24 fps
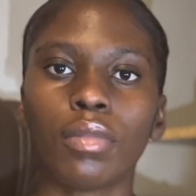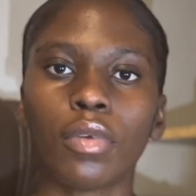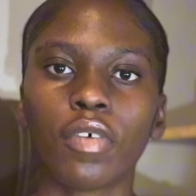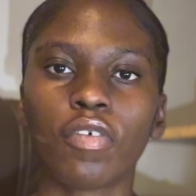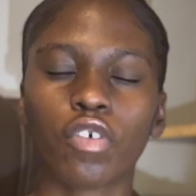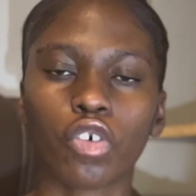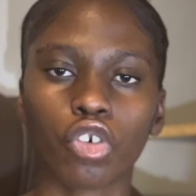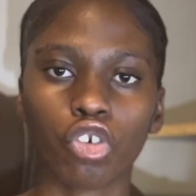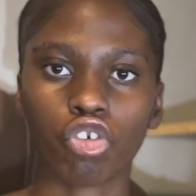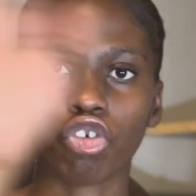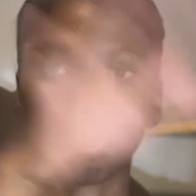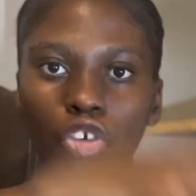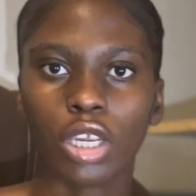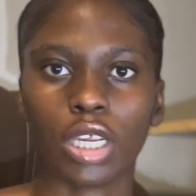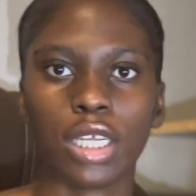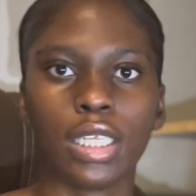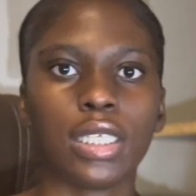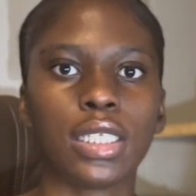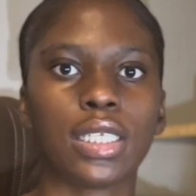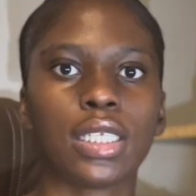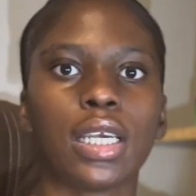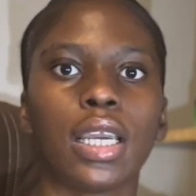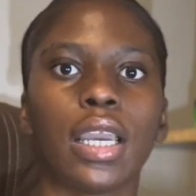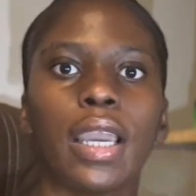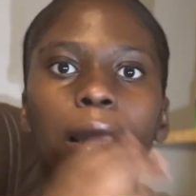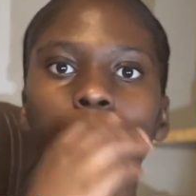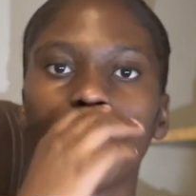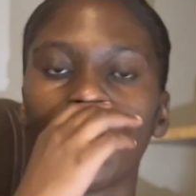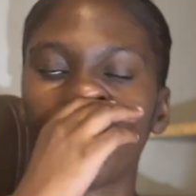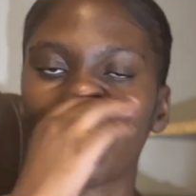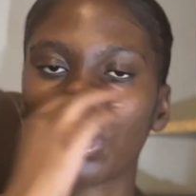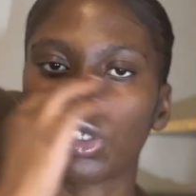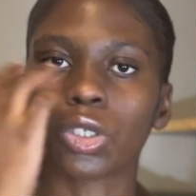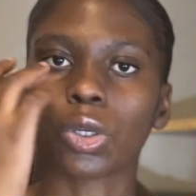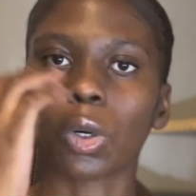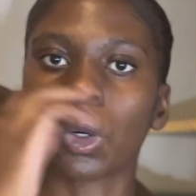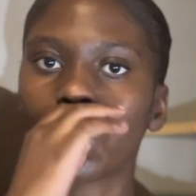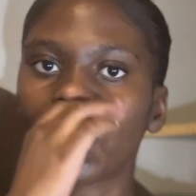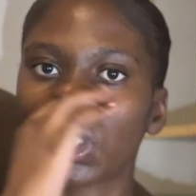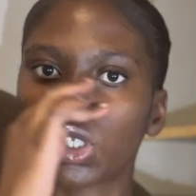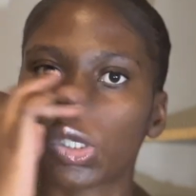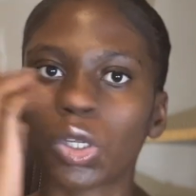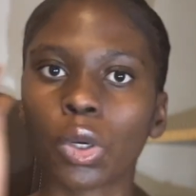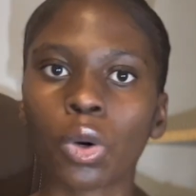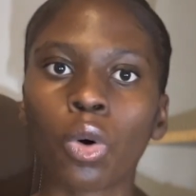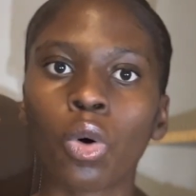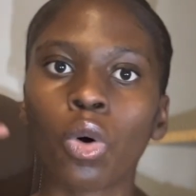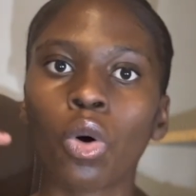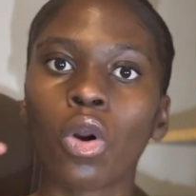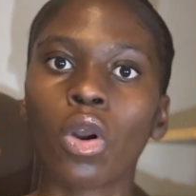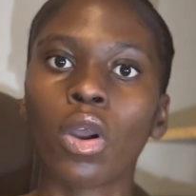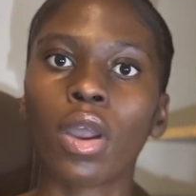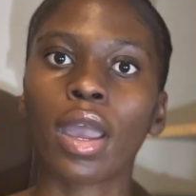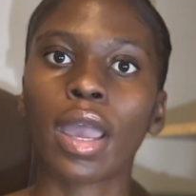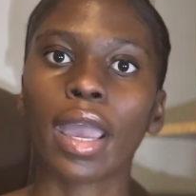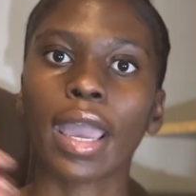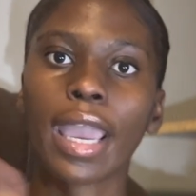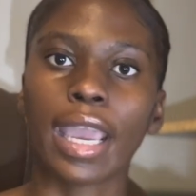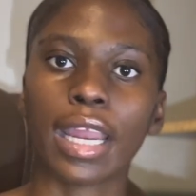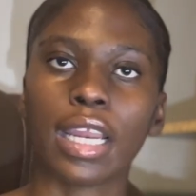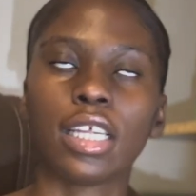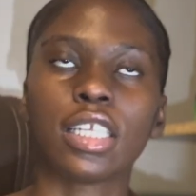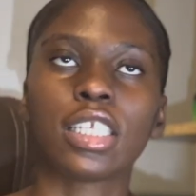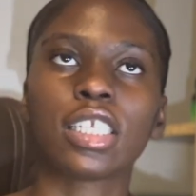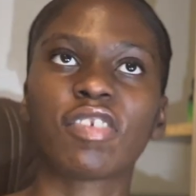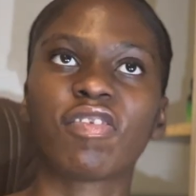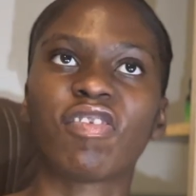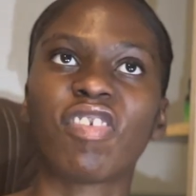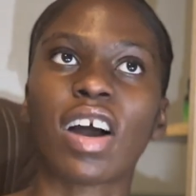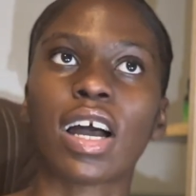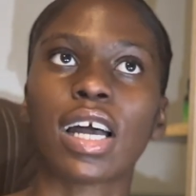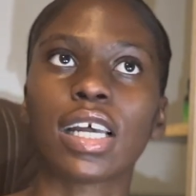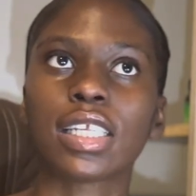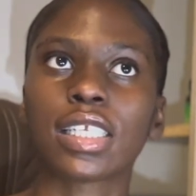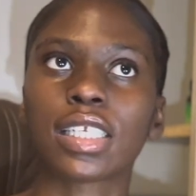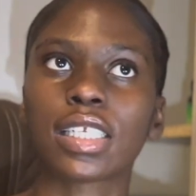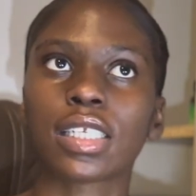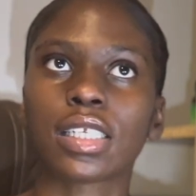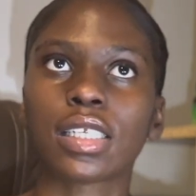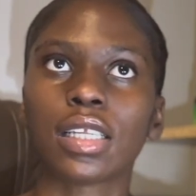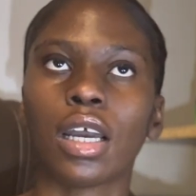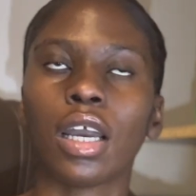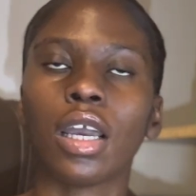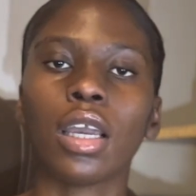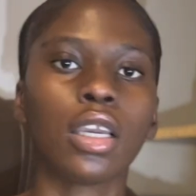students. And it is also NSFAS,